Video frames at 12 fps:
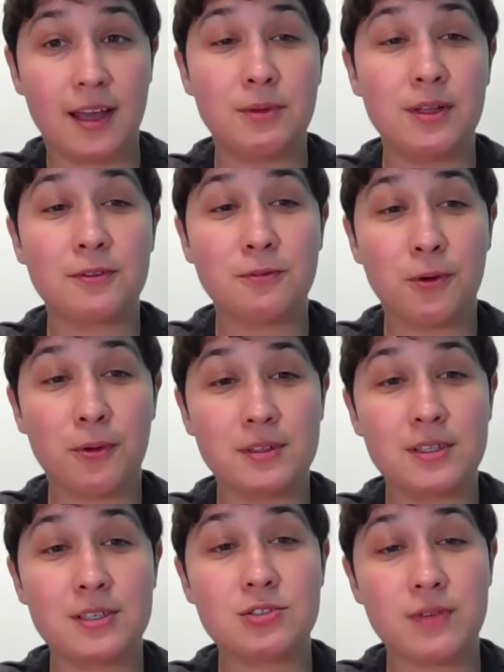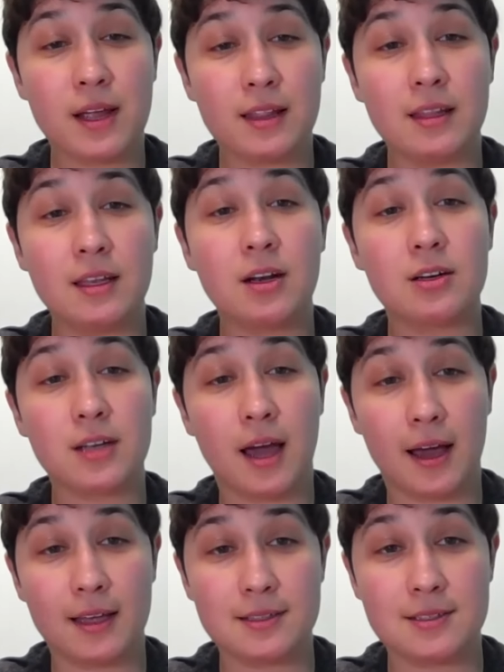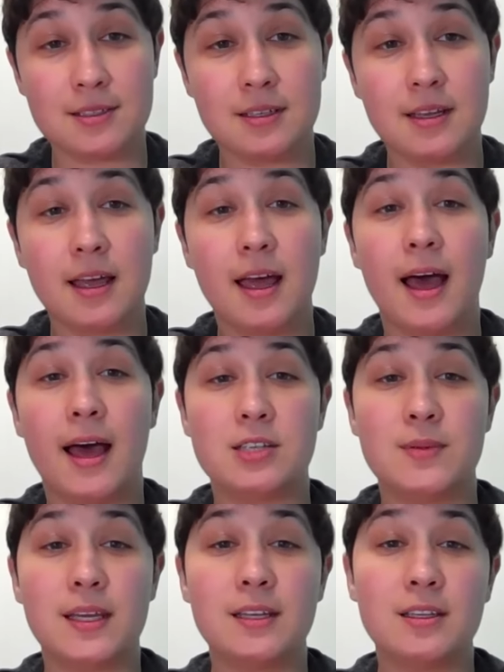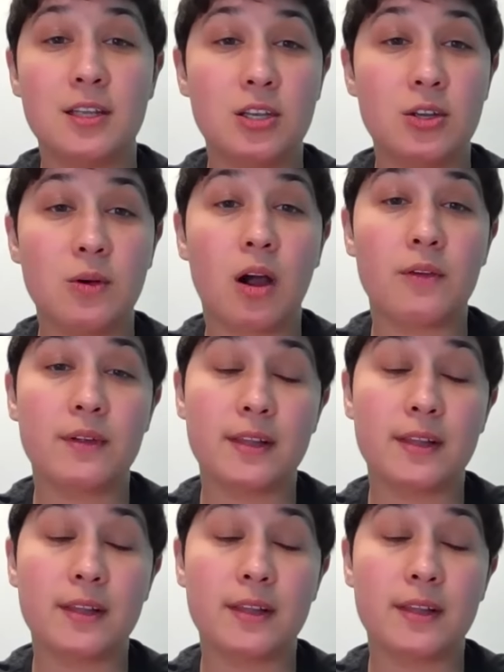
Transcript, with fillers: and we look forward to strengthening our ties as we continue our